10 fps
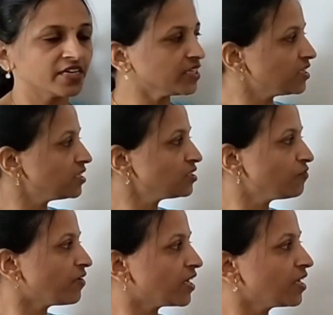In this
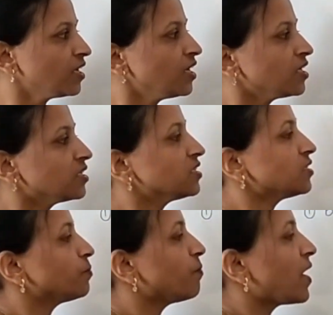way,
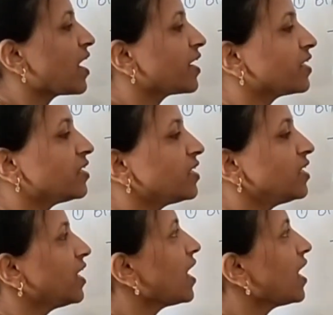this binary